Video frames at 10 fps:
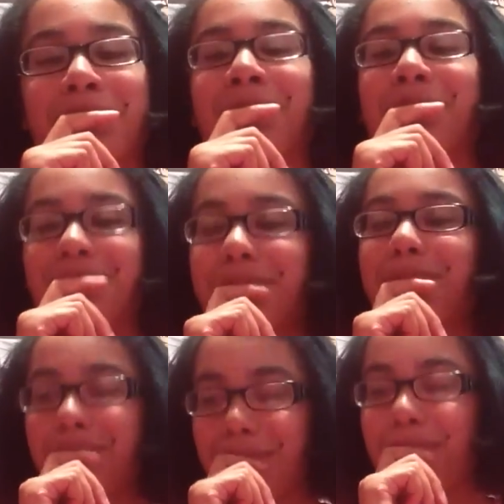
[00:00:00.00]
Mm-hmm.
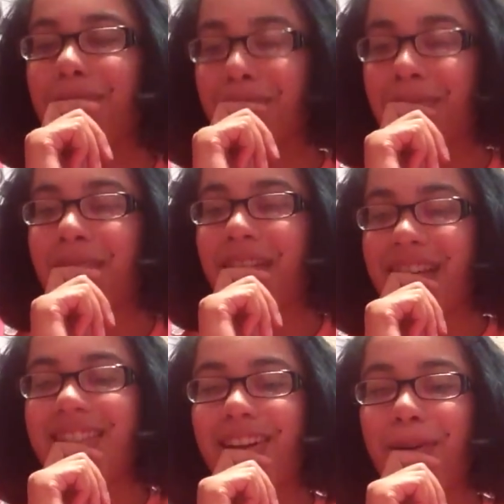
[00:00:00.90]

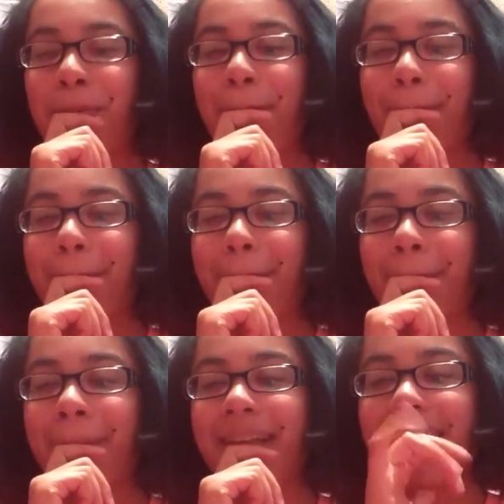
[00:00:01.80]
So,
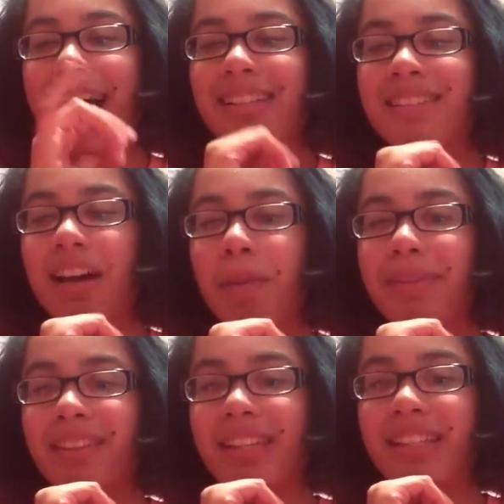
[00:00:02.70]
now let's talk
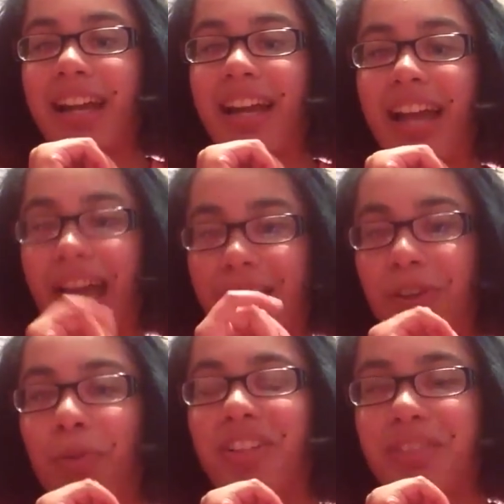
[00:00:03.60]
about the thing that
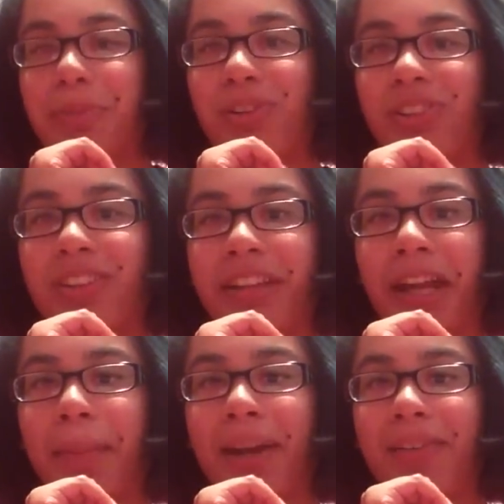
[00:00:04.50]
everyone's mostly
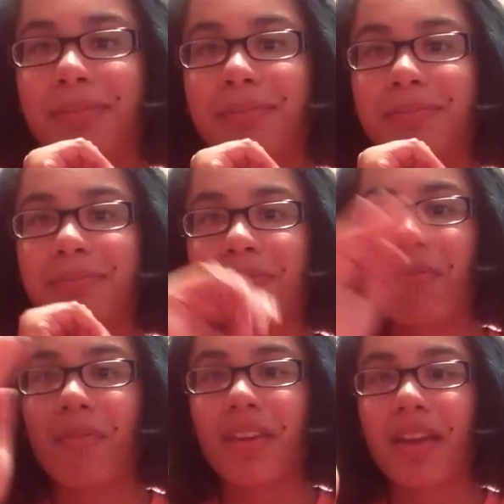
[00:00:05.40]
thinking about.
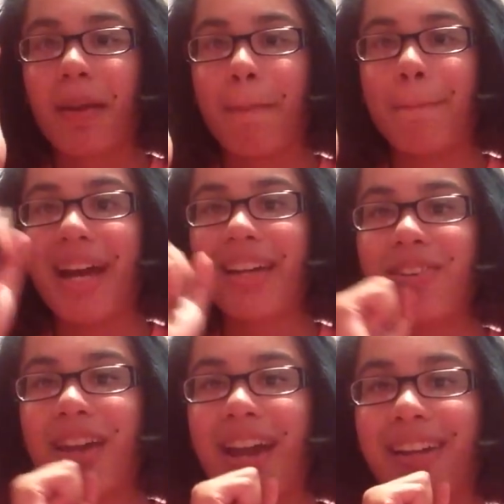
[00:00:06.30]

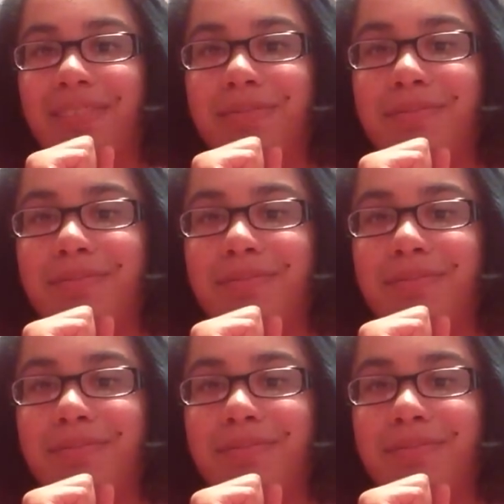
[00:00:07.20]
Megune.